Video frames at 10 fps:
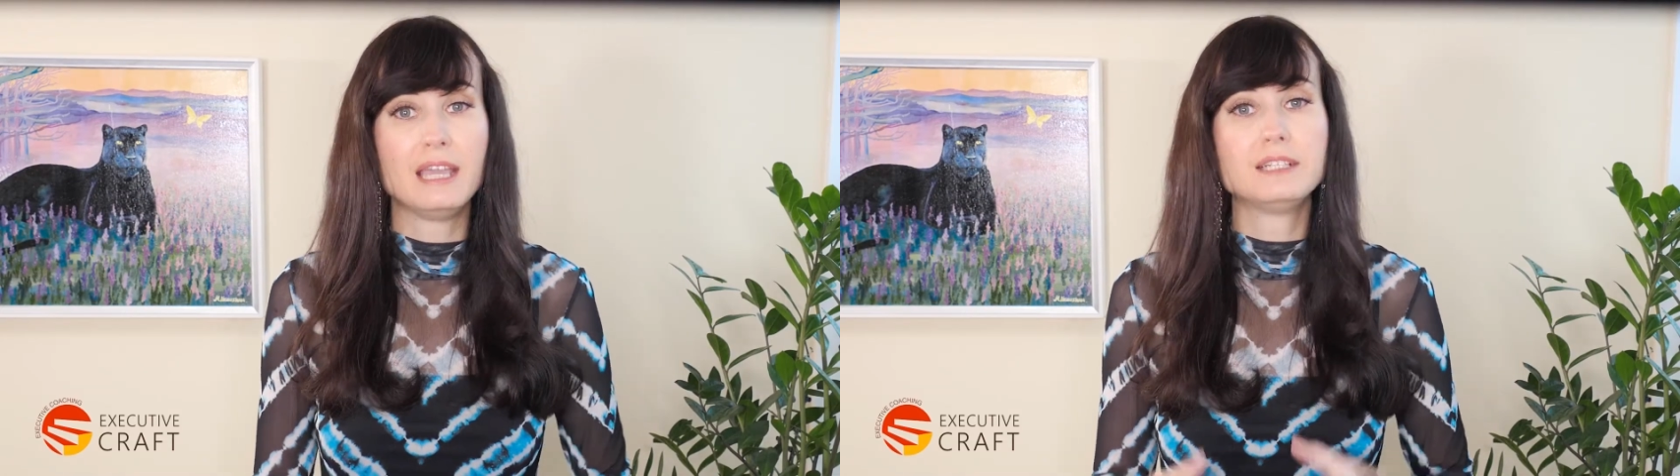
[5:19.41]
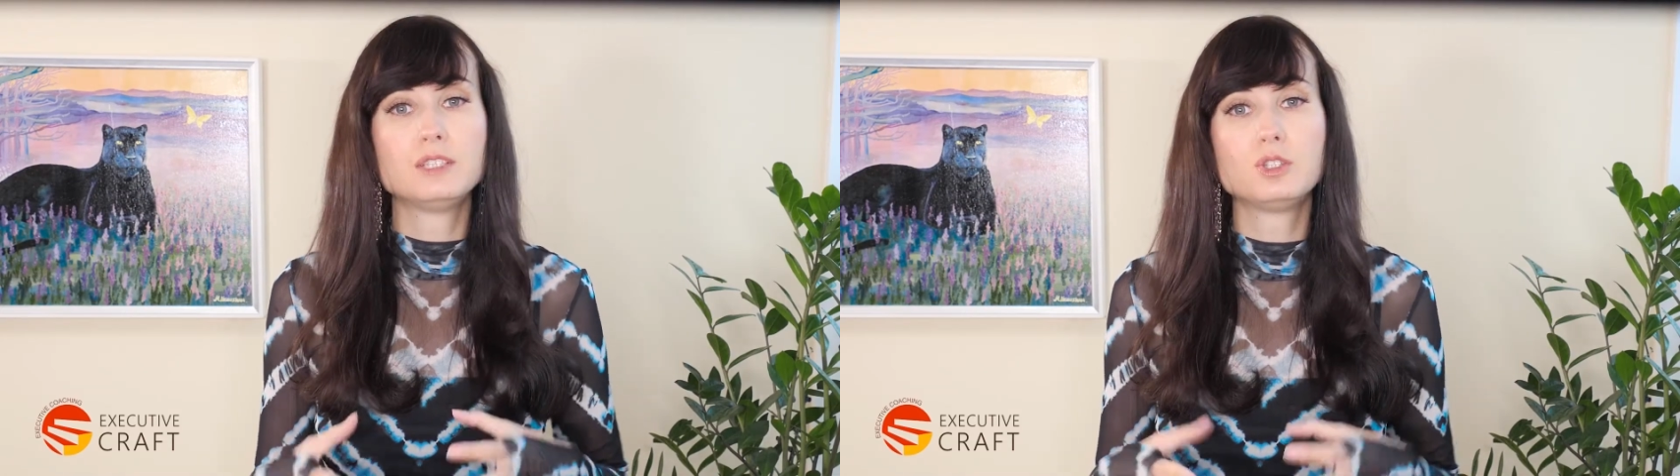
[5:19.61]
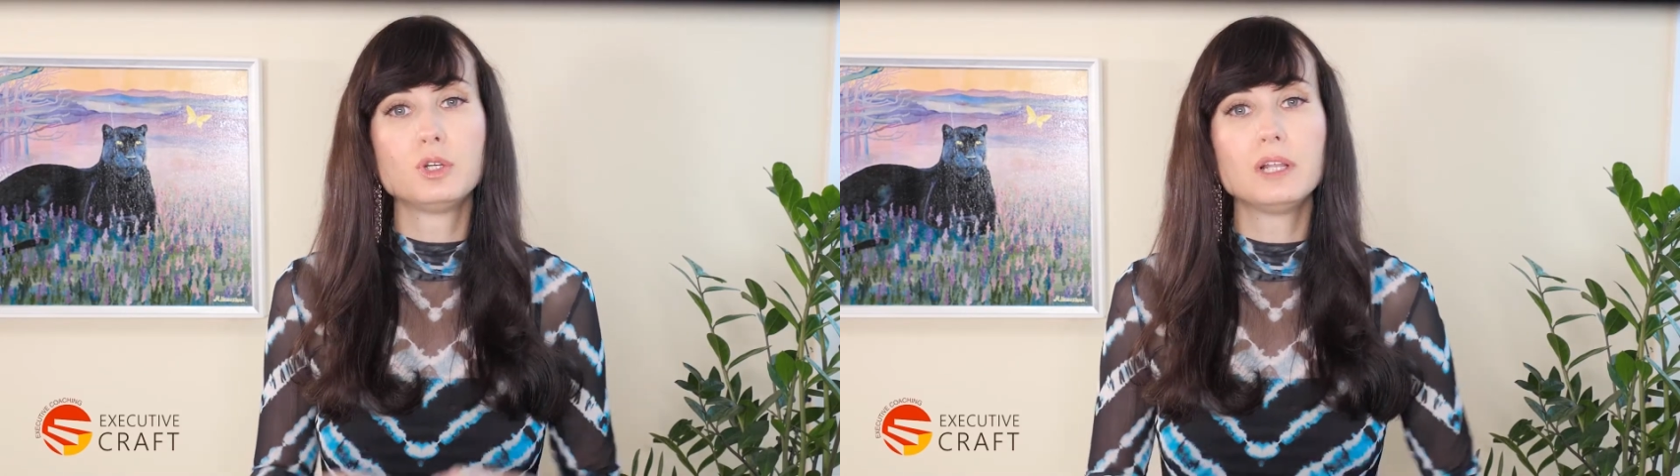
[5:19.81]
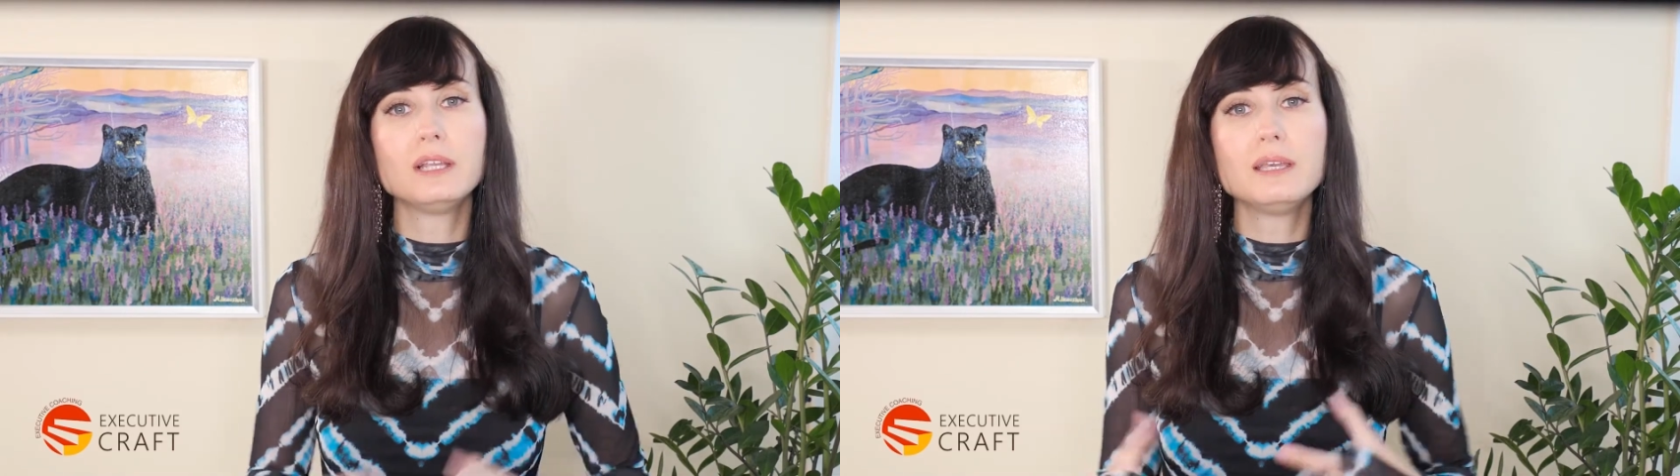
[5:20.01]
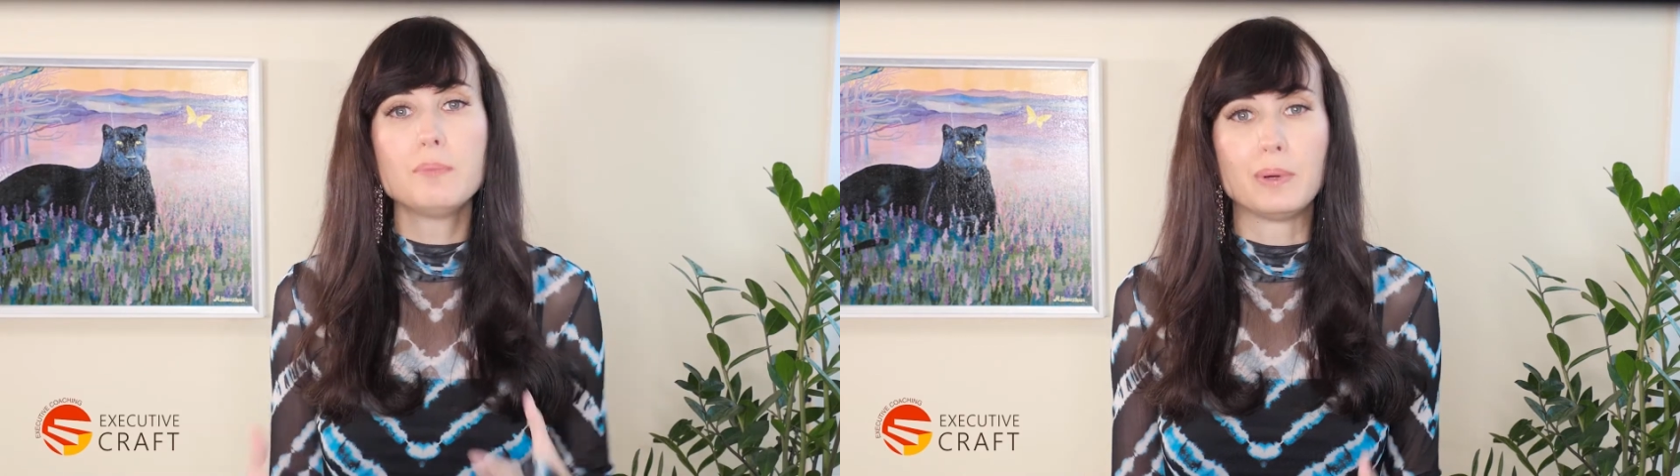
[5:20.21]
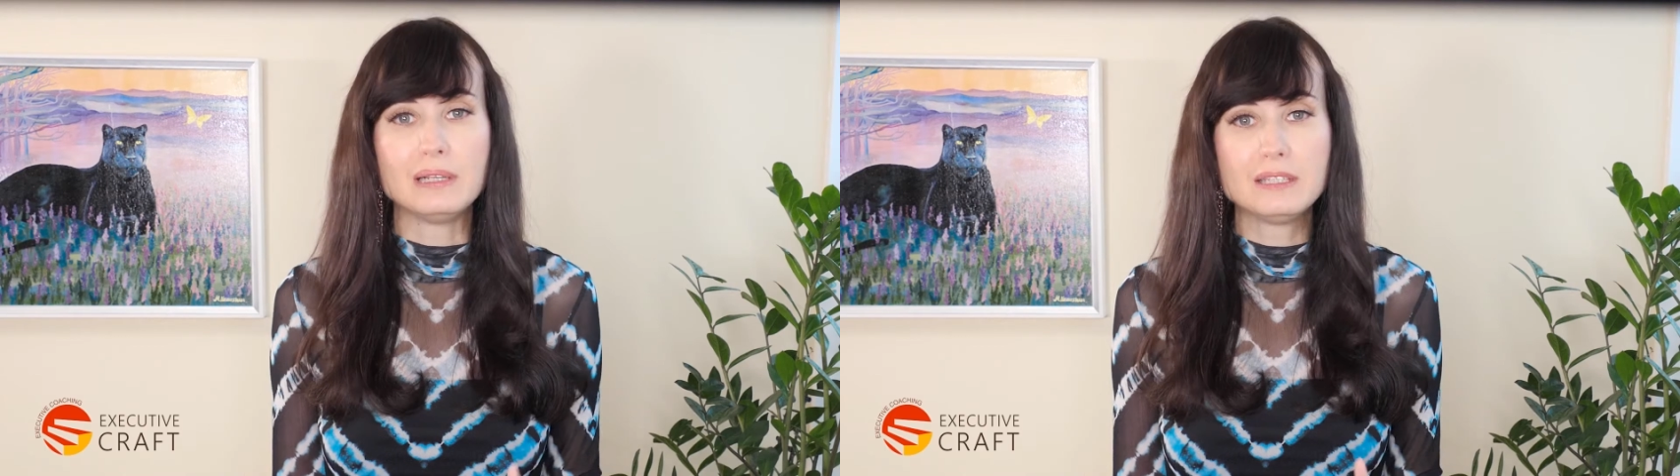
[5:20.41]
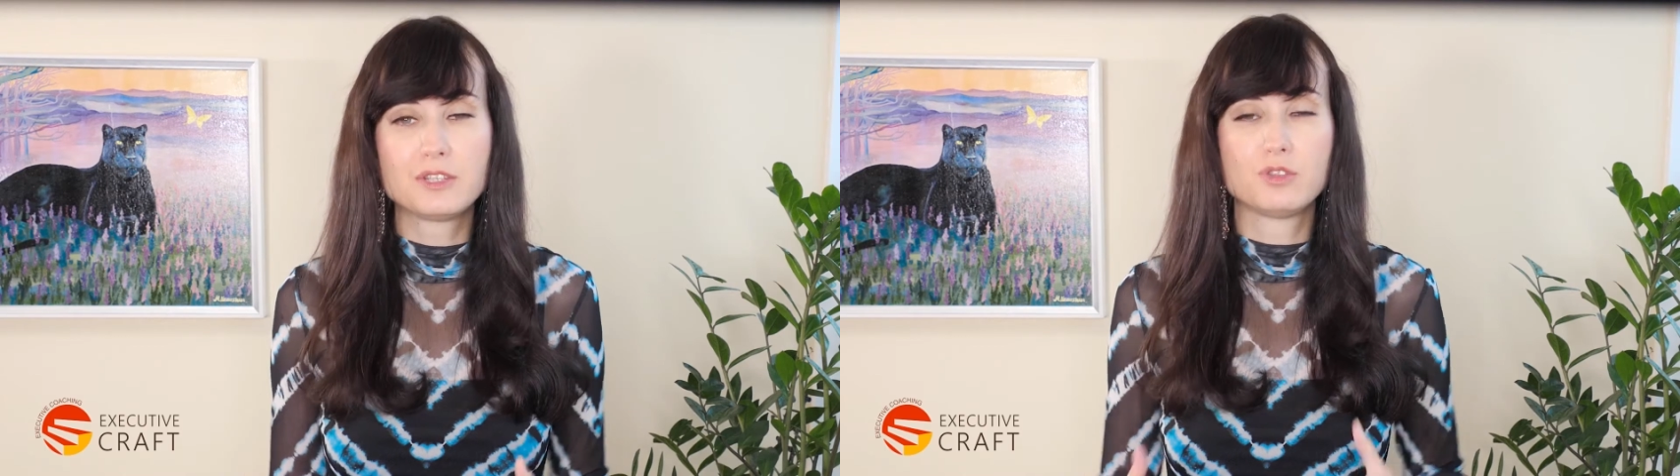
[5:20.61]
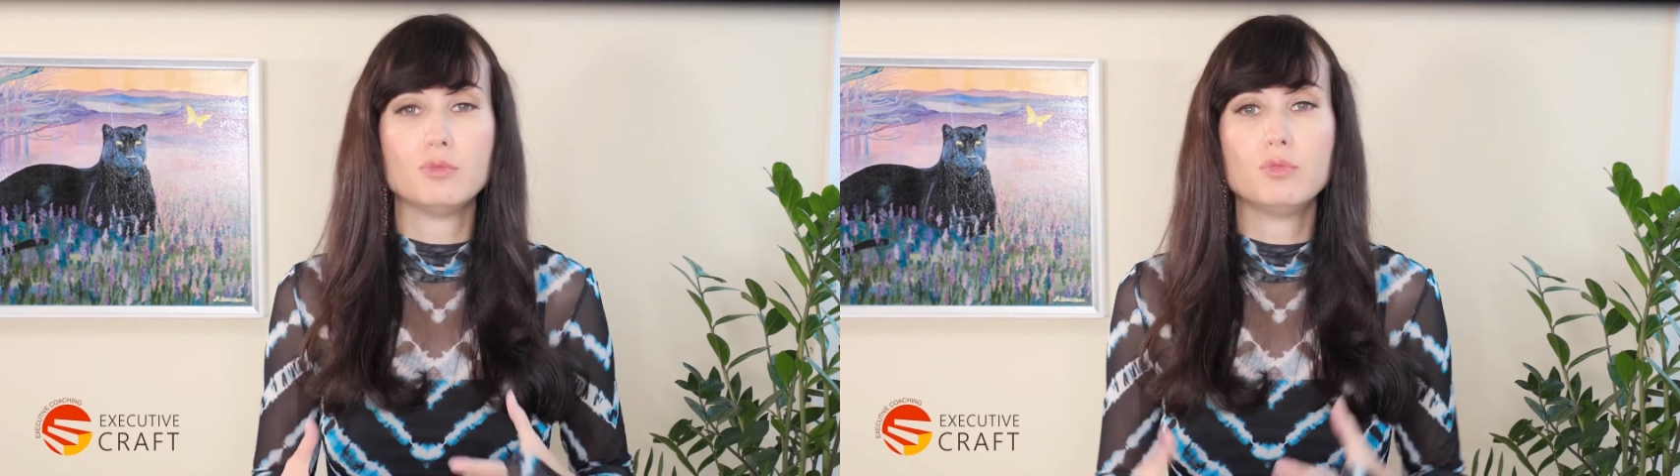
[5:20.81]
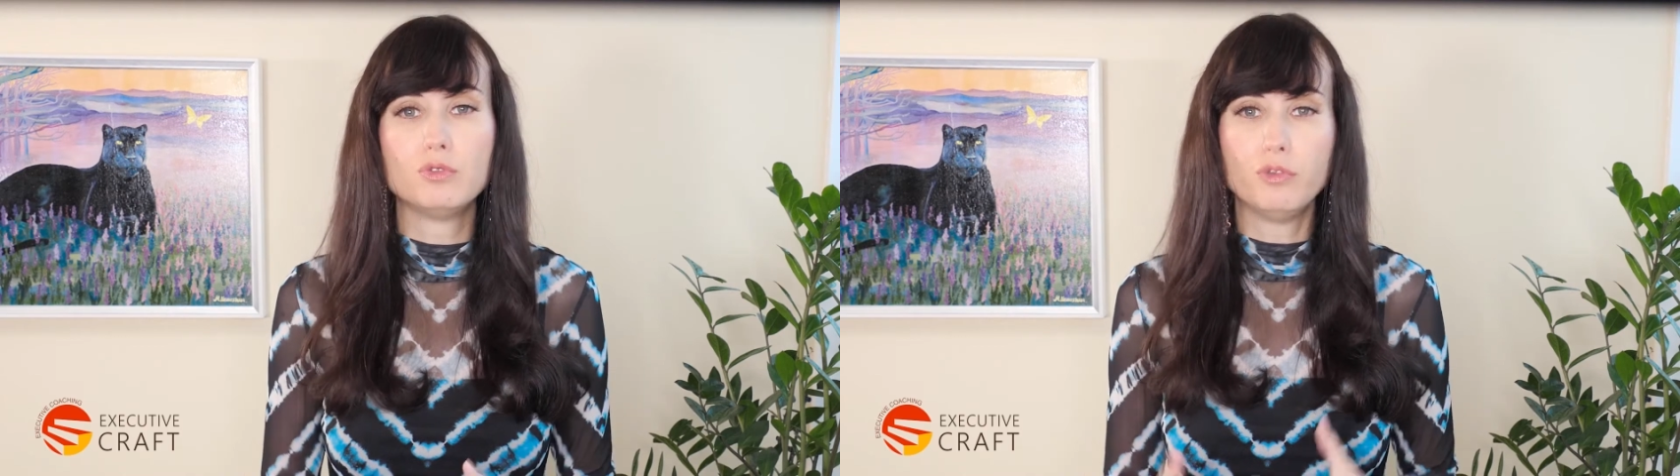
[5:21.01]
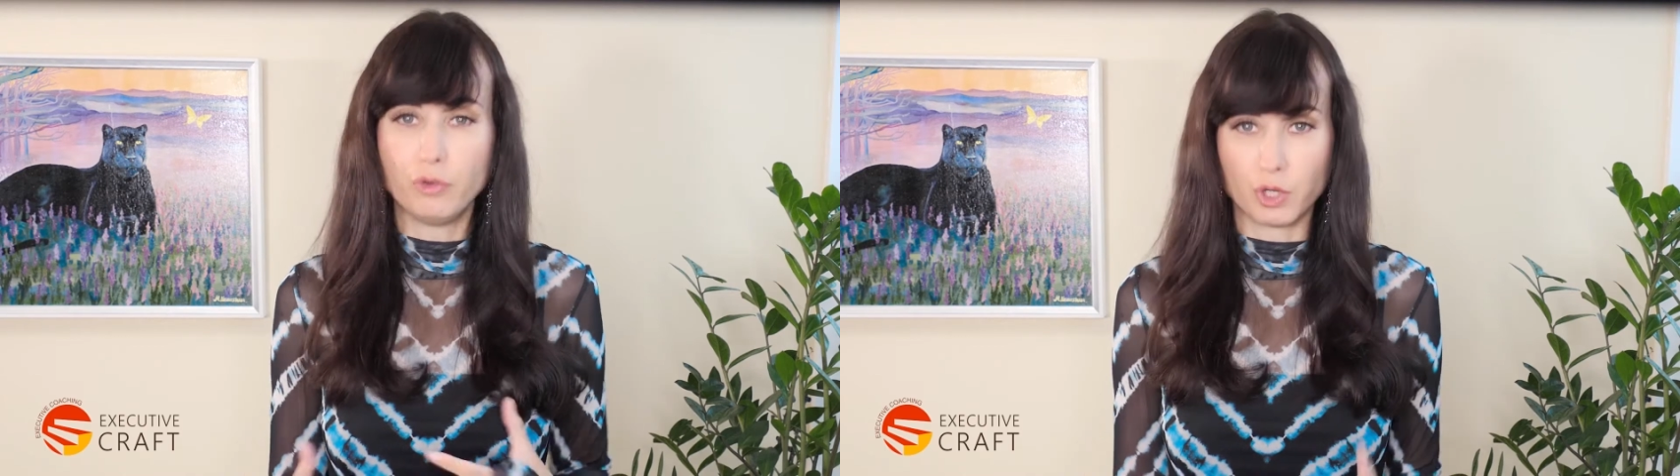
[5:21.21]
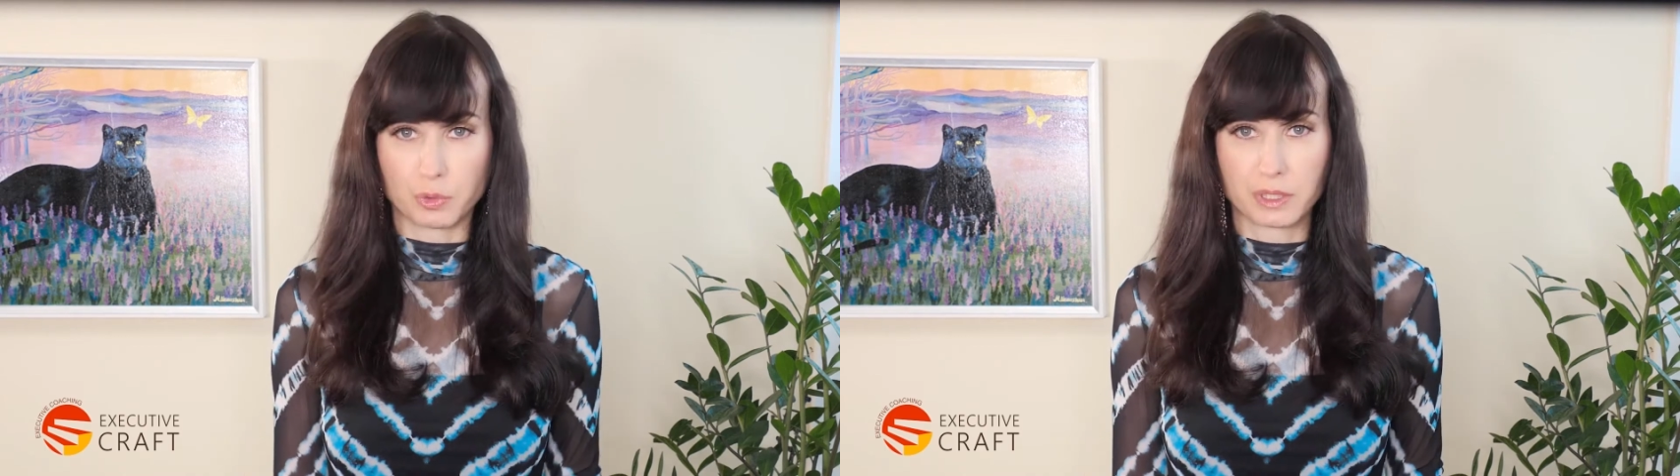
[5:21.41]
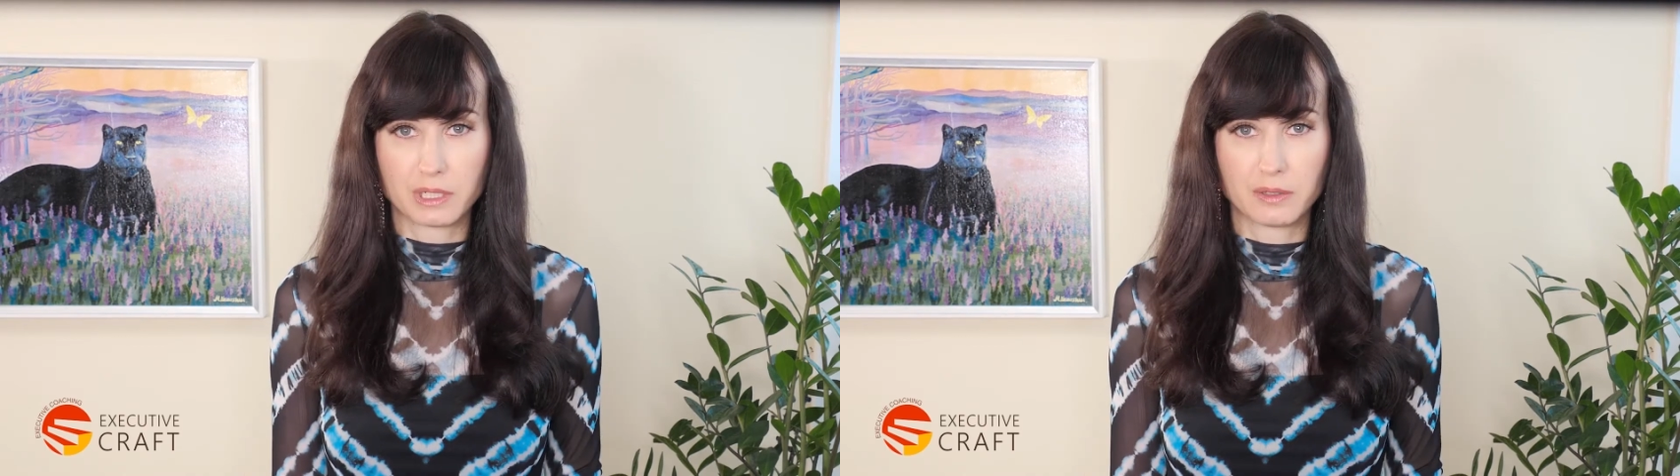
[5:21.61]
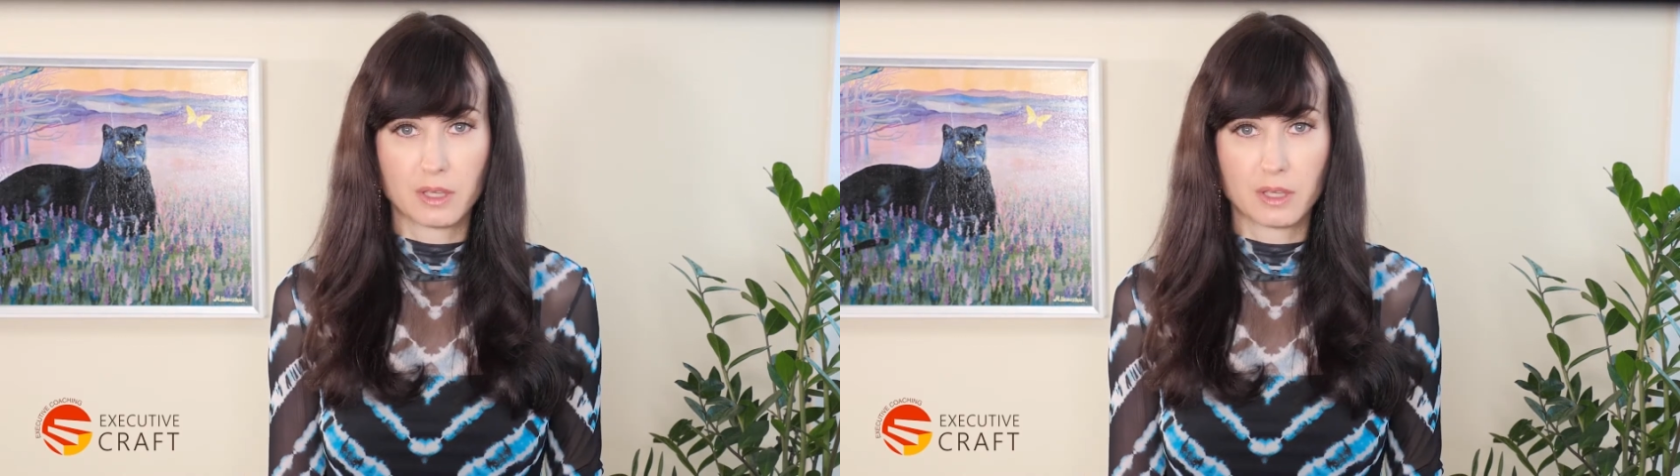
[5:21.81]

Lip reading: an internal impulse to move forward.